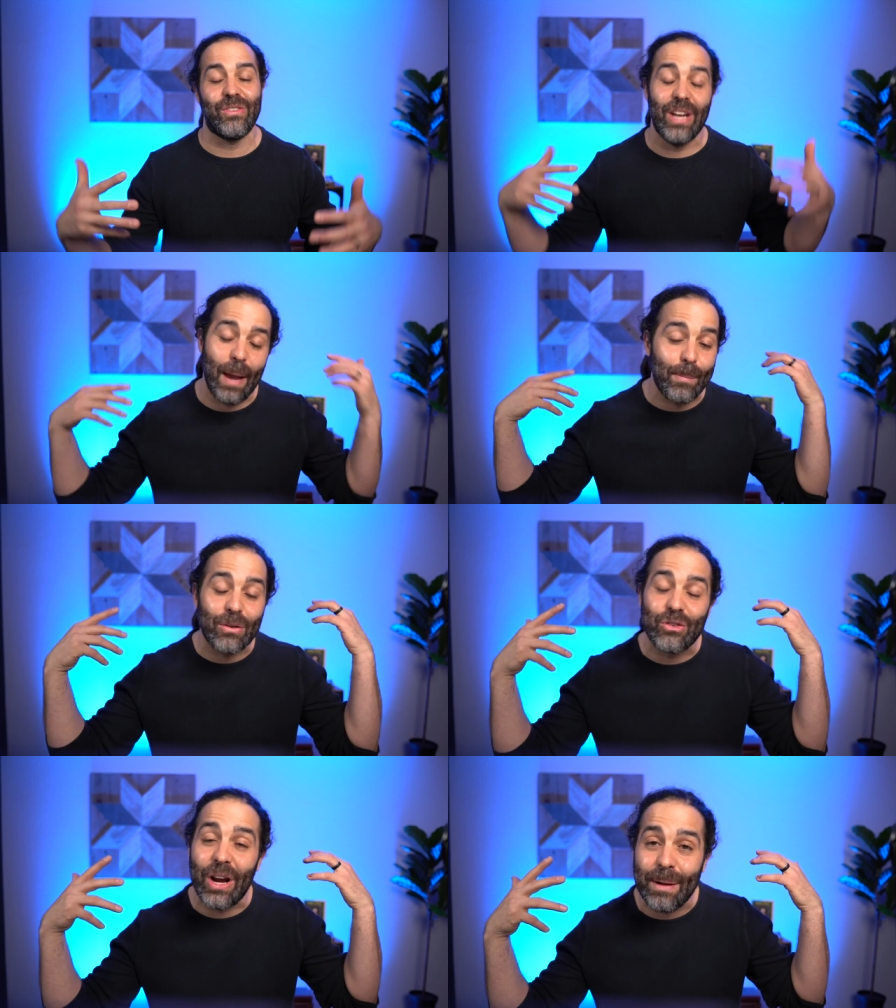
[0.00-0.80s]
said, hey, I'm
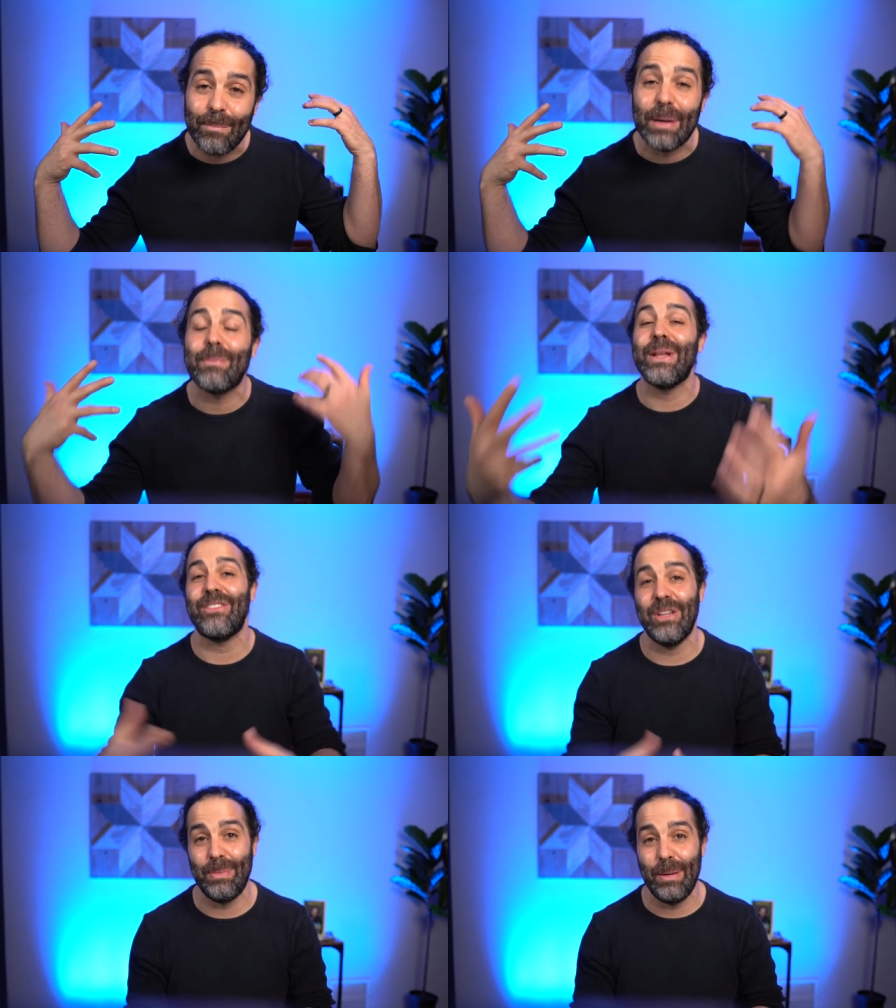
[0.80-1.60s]
gonna try and be a
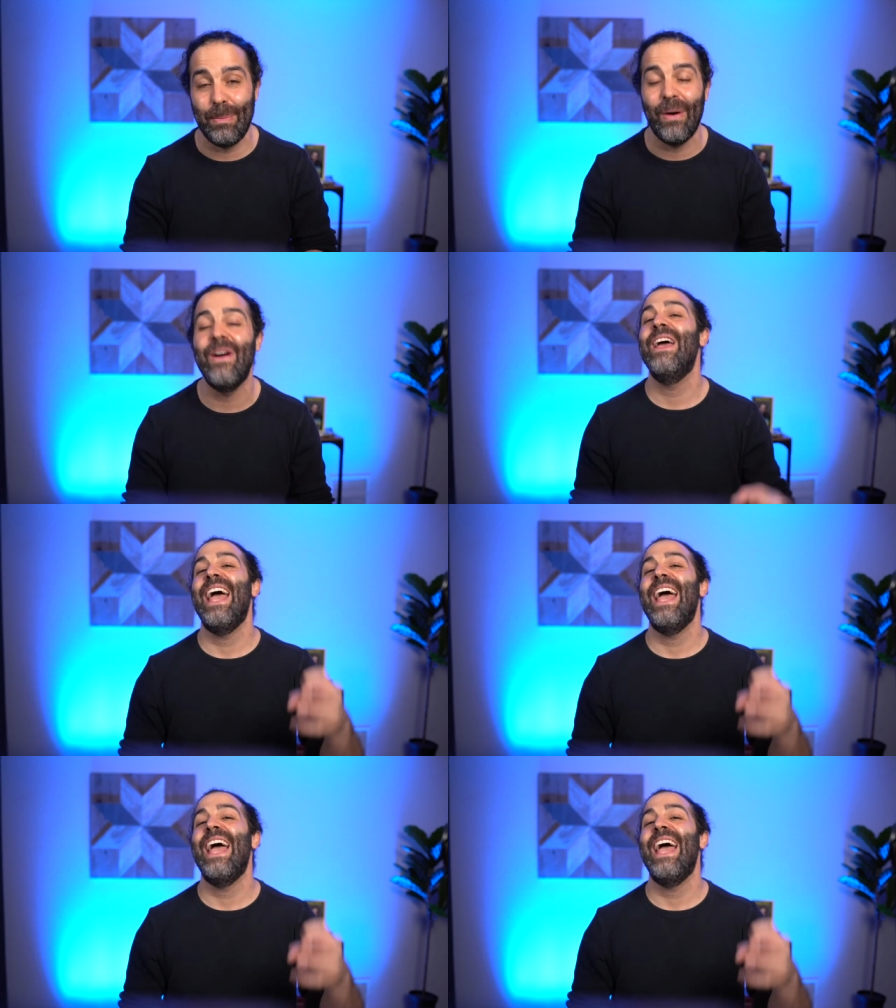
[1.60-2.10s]
blessing to people.